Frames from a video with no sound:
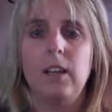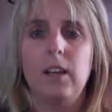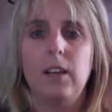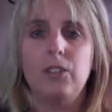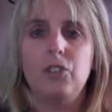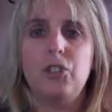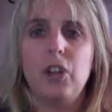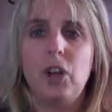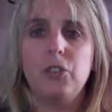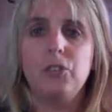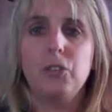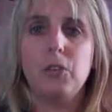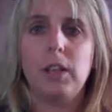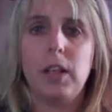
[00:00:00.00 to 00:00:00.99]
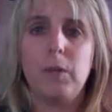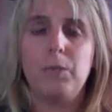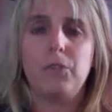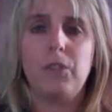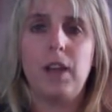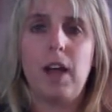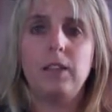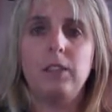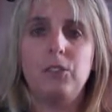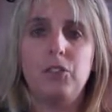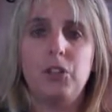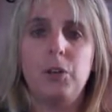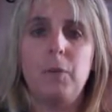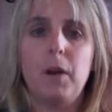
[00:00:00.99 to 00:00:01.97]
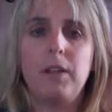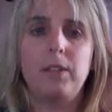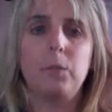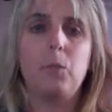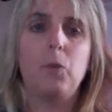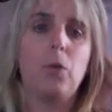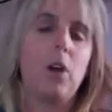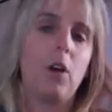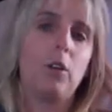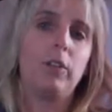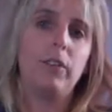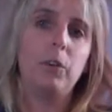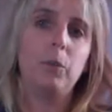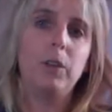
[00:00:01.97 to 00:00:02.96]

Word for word: Uh, she also claims that legitimizing pornography